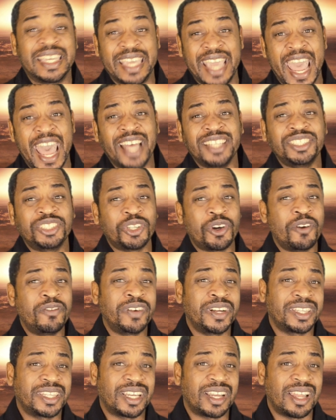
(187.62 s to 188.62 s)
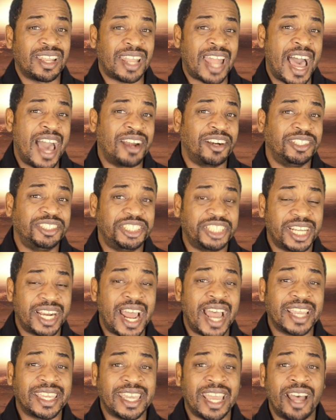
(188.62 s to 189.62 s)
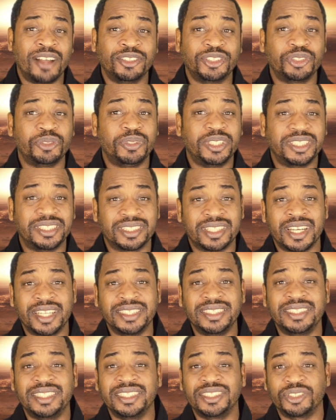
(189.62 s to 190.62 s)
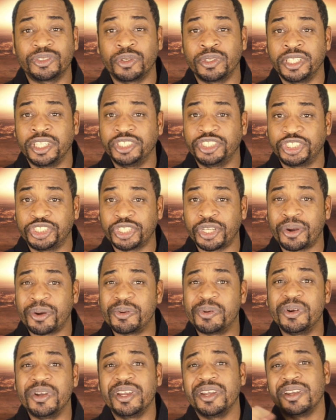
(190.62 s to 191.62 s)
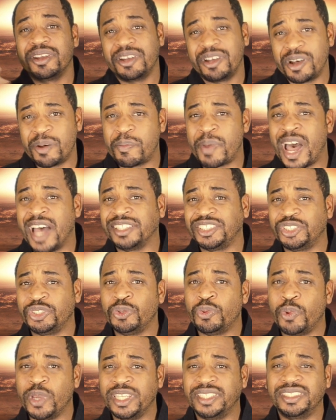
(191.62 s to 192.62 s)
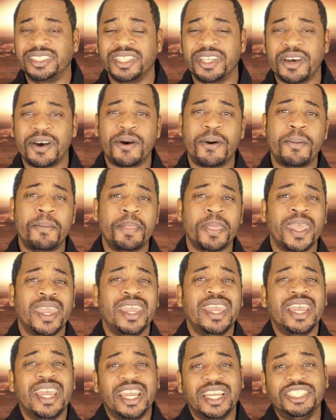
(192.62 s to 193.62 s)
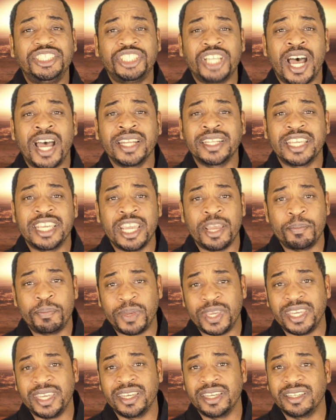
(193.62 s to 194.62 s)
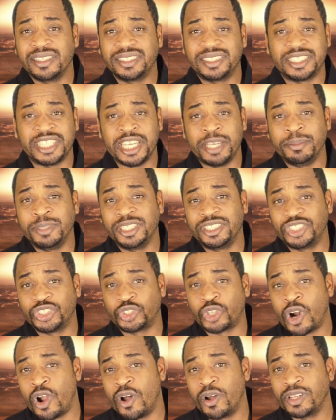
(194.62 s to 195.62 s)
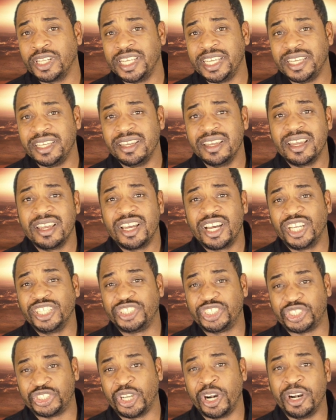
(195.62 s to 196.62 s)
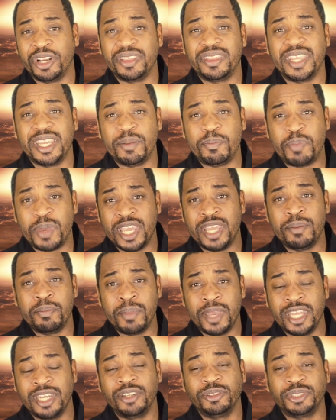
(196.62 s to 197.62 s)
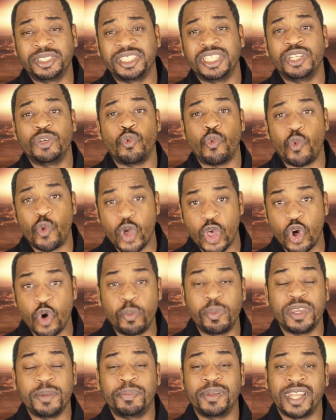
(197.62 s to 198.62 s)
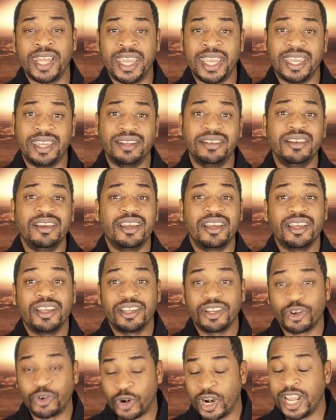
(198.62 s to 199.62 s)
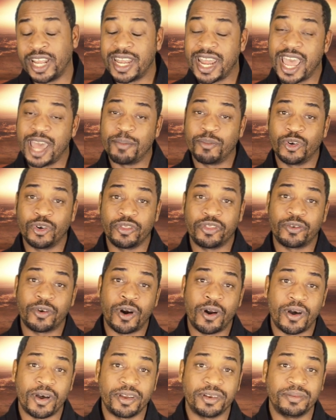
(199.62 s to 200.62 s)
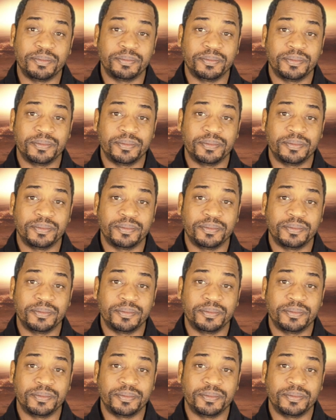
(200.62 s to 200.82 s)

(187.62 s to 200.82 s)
cast over at the Collider Jedi Council discussed this on their show about two weeks ago. And John Campea seemed to strongly assert that Ben Mendelsohn will be playing Grand Admiral Thrawn.